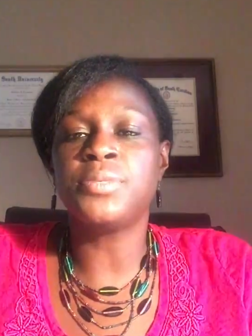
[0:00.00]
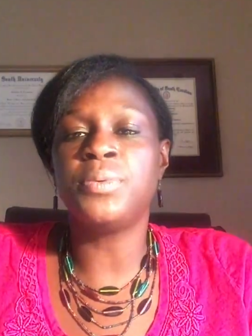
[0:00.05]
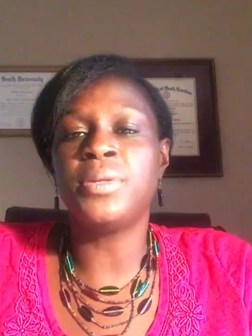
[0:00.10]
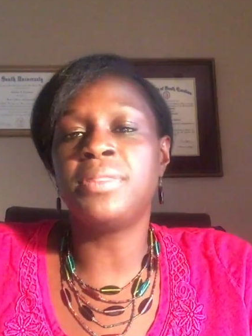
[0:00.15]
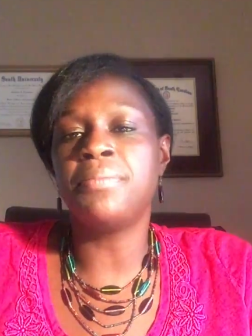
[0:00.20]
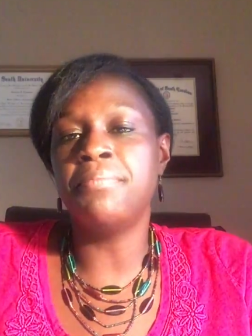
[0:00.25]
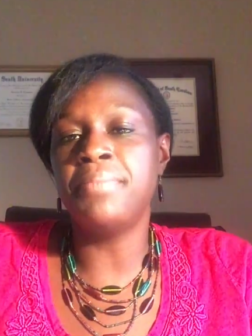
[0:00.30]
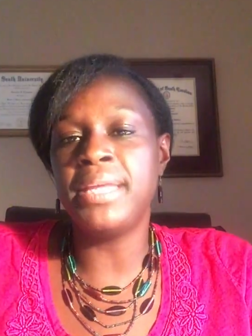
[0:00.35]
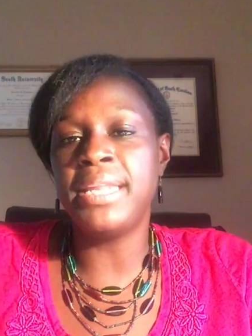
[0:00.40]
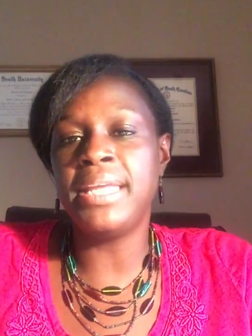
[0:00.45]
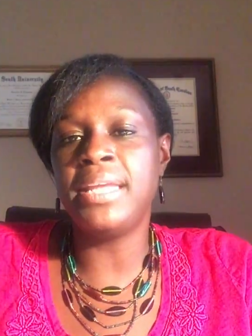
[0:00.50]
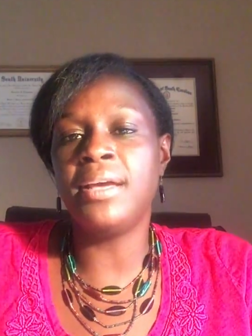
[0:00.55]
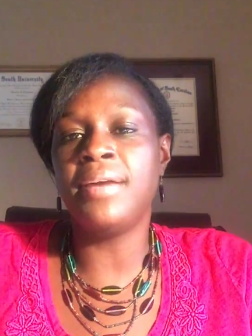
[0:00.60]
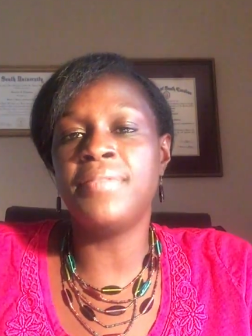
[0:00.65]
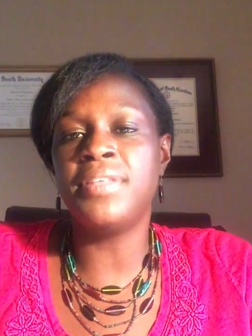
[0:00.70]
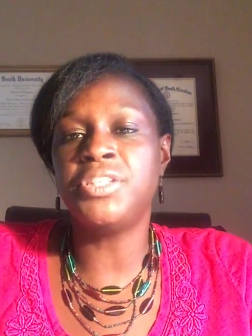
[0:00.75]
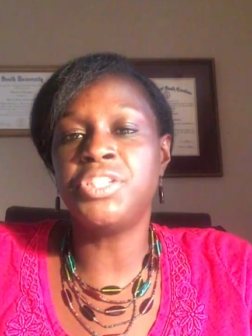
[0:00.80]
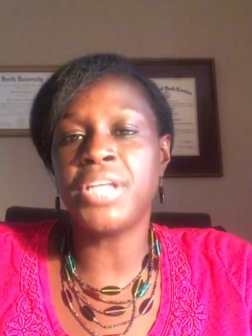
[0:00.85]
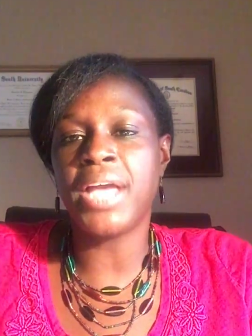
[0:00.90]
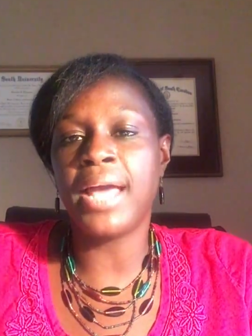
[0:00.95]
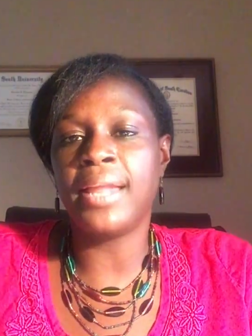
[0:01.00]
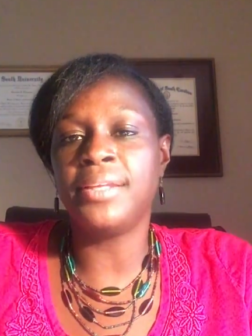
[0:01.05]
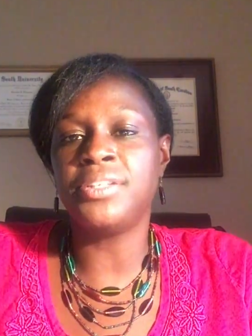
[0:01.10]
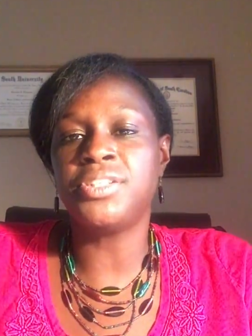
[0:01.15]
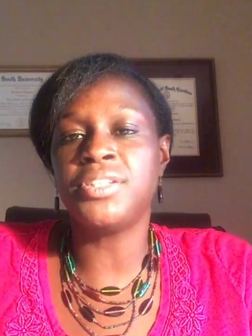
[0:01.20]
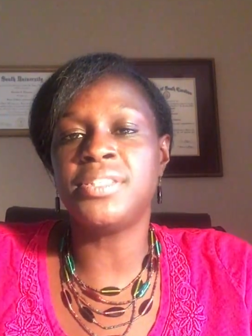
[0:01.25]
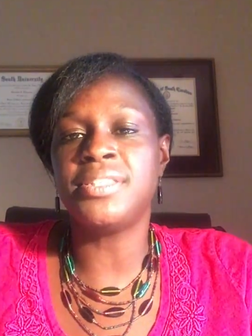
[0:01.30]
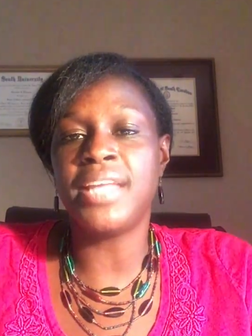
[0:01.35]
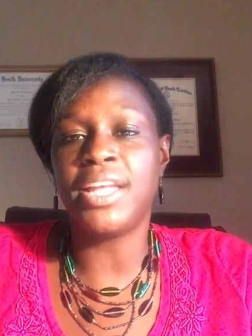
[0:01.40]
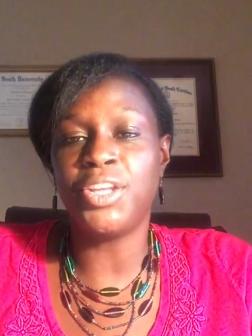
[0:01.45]
with many of the
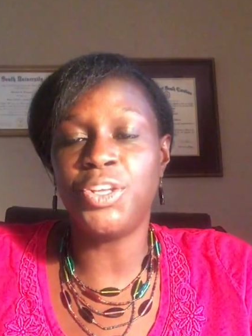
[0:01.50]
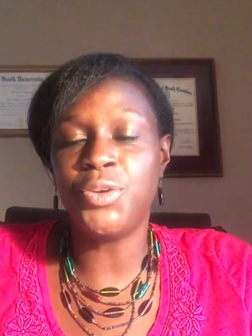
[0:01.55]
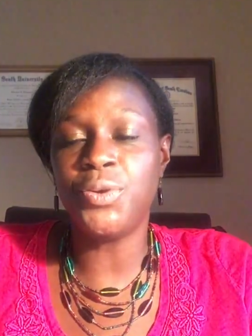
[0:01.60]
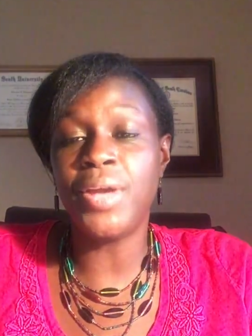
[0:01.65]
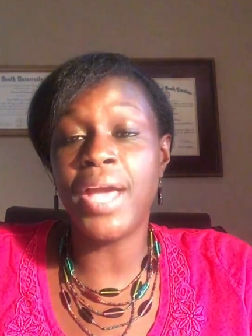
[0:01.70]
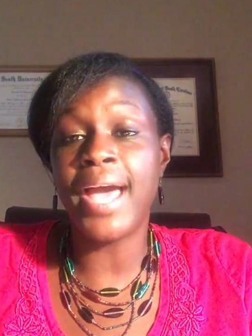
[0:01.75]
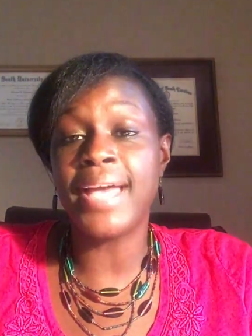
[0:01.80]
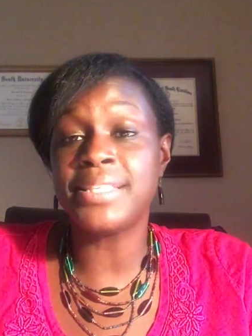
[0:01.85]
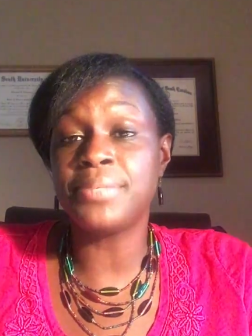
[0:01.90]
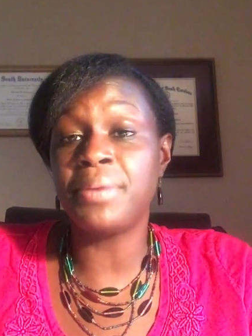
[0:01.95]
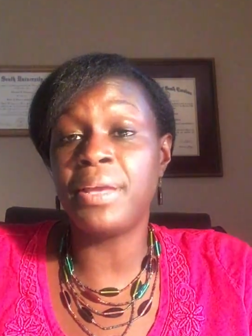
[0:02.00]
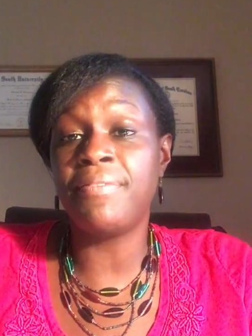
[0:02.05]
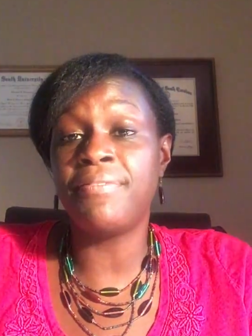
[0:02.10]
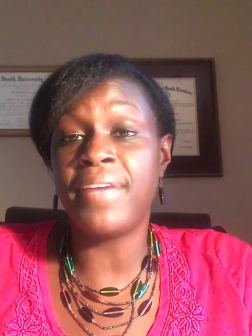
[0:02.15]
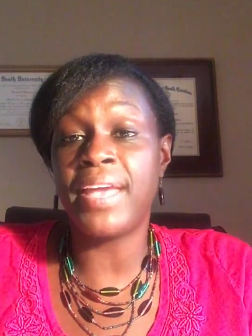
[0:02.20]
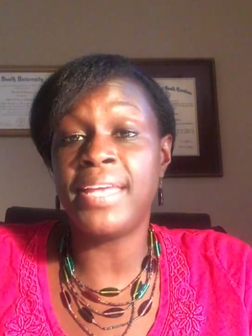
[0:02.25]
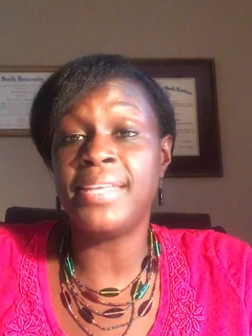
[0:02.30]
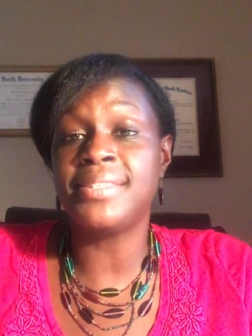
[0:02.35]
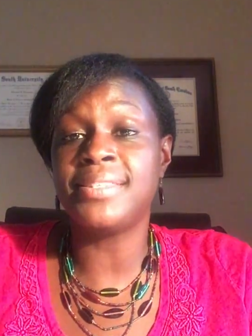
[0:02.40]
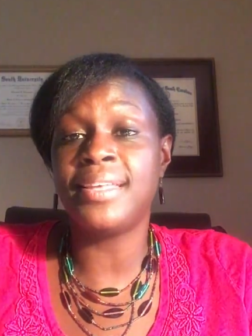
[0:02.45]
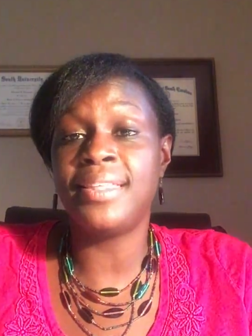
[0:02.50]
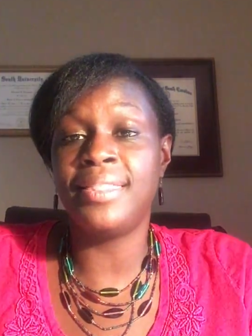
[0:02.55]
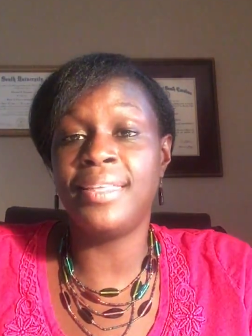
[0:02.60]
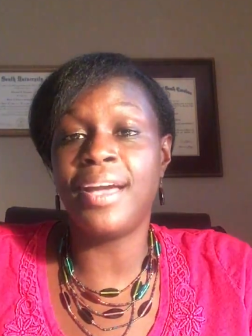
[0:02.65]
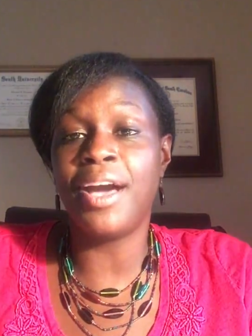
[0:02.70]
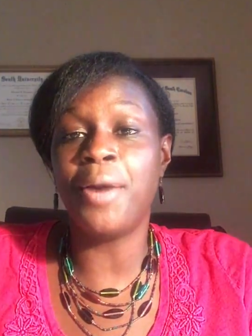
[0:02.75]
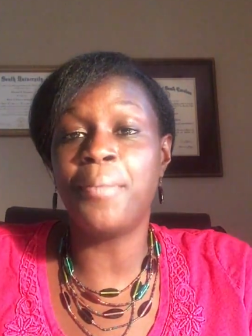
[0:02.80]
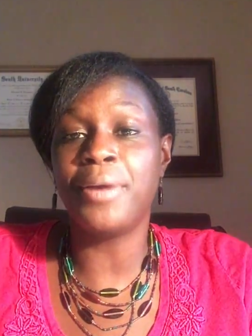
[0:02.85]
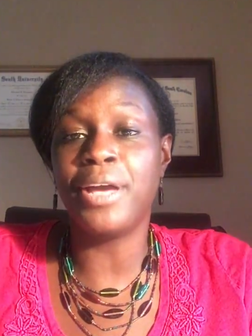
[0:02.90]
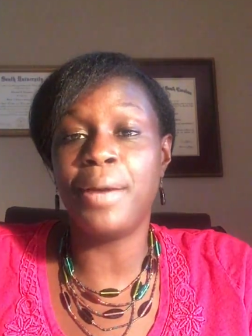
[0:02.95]
challenges that you guys may face in the
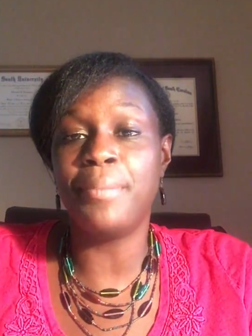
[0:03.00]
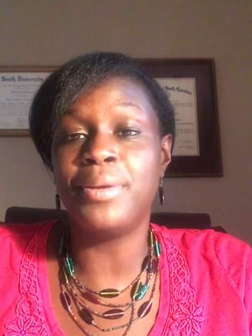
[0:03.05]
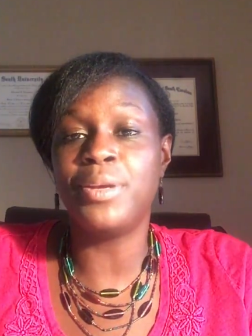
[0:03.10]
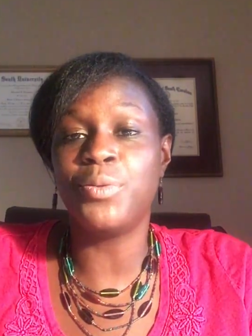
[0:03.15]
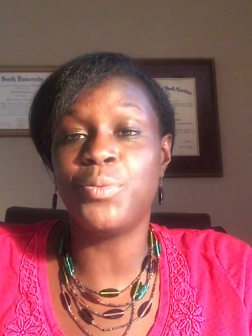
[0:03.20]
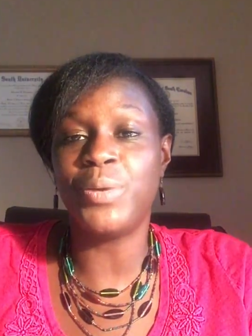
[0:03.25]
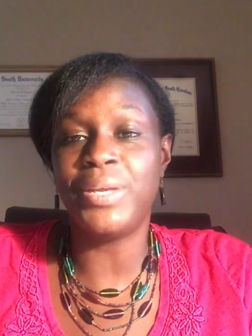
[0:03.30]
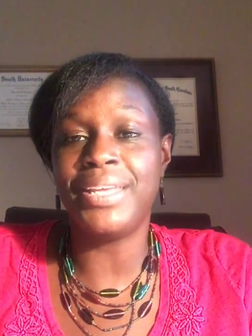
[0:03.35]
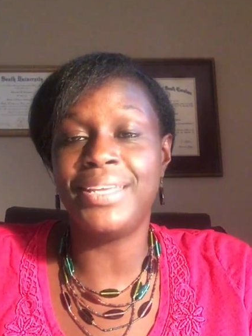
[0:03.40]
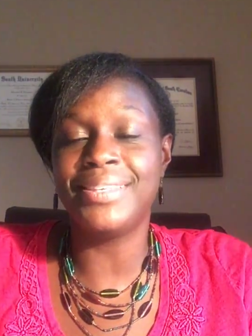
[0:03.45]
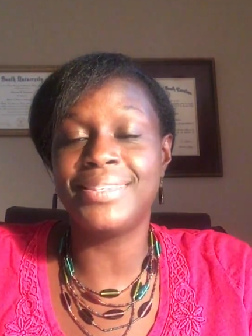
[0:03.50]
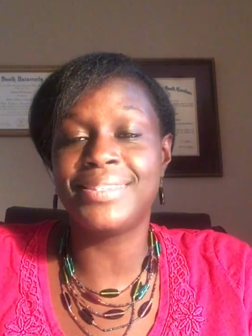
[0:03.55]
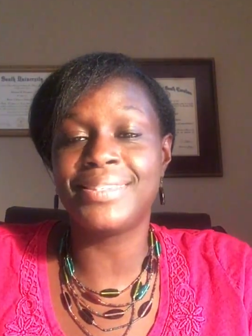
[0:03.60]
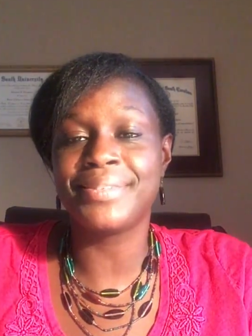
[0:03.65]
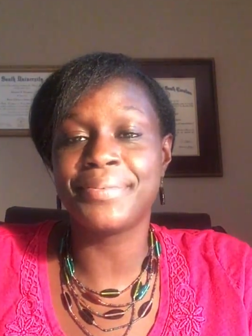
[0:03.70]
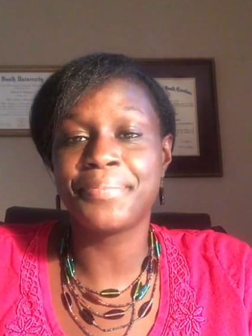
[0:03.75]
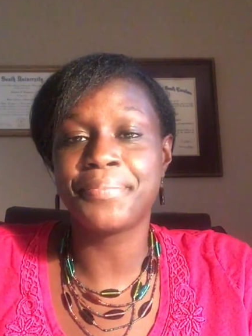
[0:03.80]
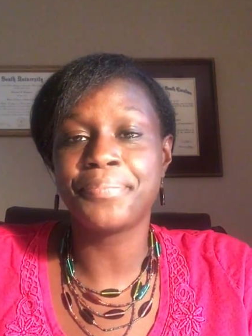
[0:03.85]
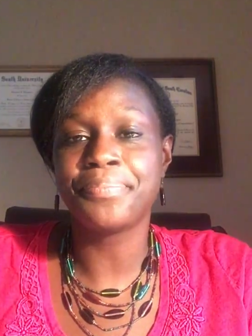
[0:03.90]
upcoming weeks.